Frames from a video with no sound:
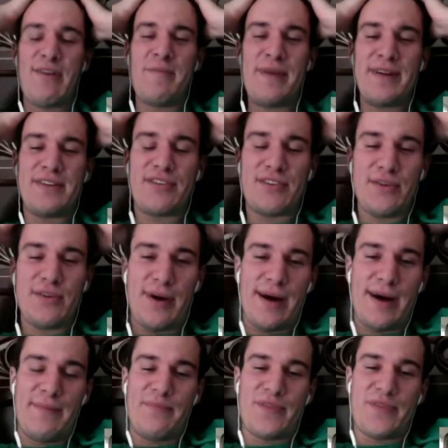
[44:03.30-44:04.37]
been
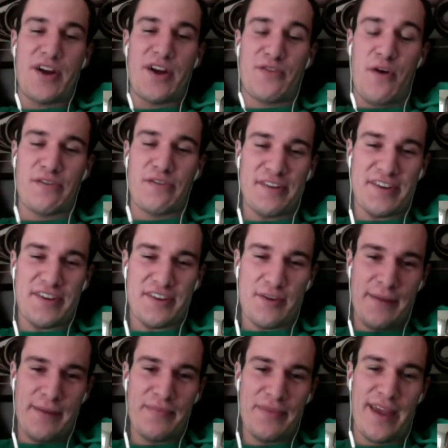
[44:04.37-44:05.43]
to a grocery
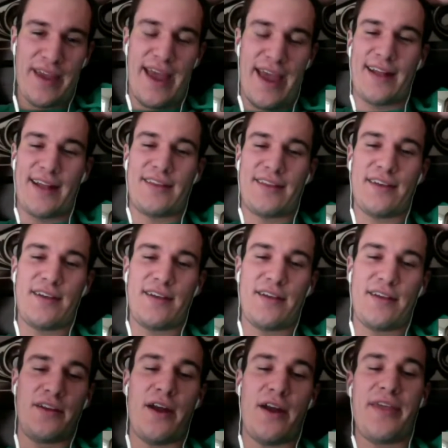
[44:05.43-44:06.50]
store and
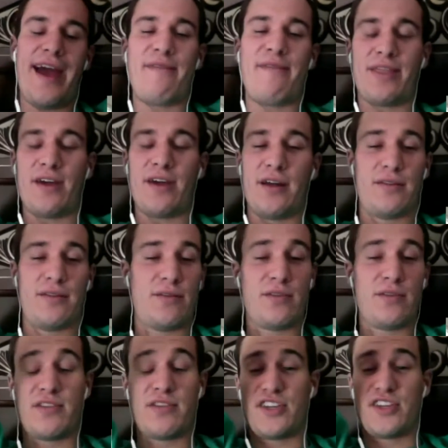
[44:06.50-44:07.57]
they have like the
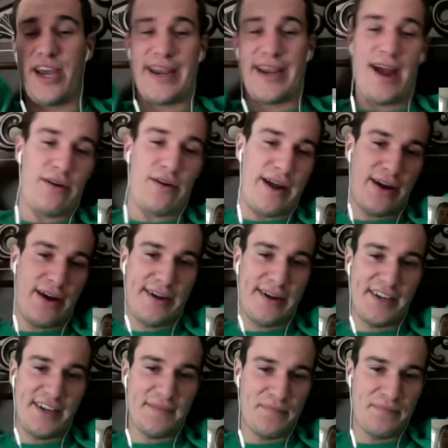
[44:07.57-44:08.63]
checkout
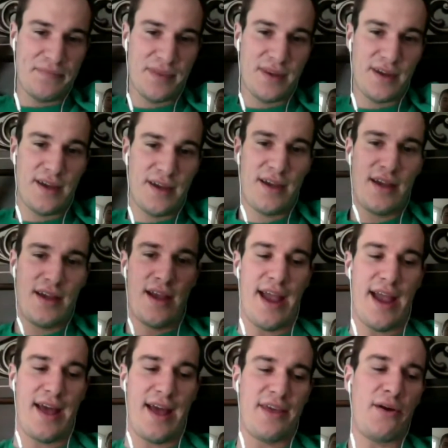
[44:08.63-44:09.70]
areas,
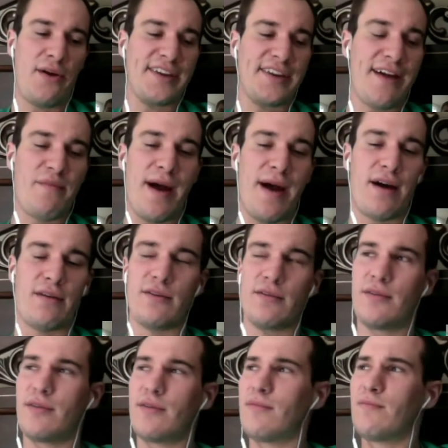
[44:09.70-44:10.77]
and they always have about
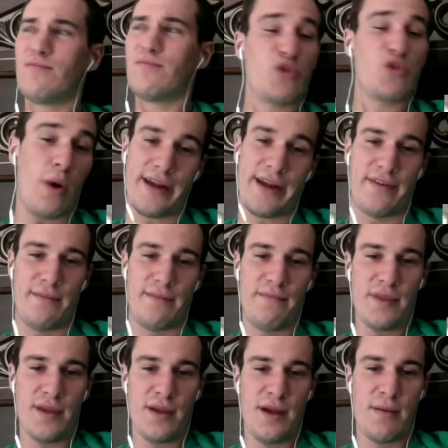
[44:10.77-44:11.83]
20 of
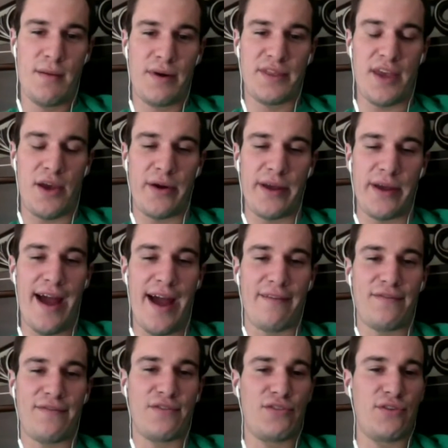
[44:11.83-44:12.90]
them, but they only
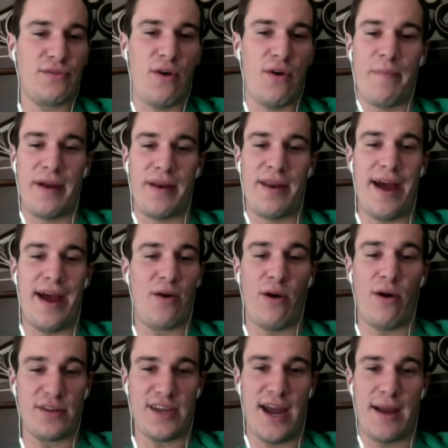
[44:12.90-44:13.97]
have 2 open at
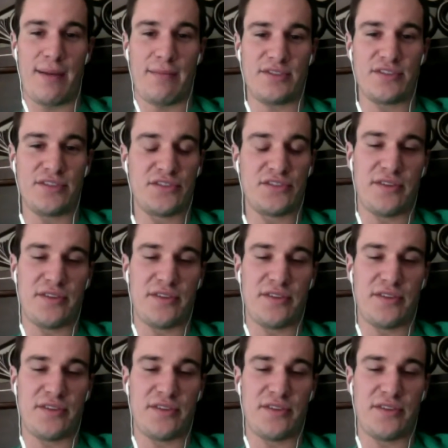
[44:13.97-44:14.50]
all times. So